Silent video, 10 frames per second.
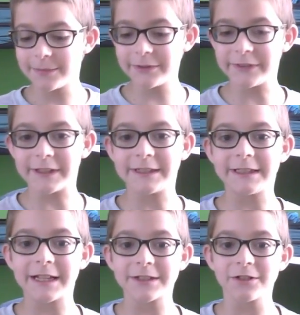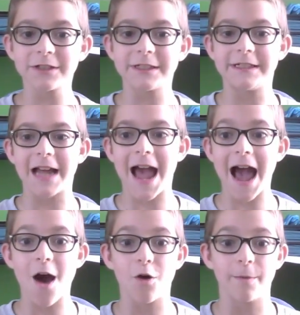Put the scissors
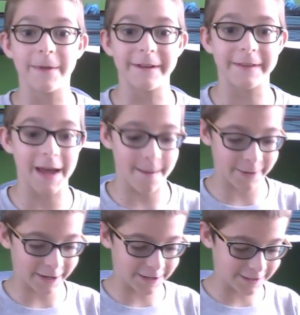down, BTheEPIC.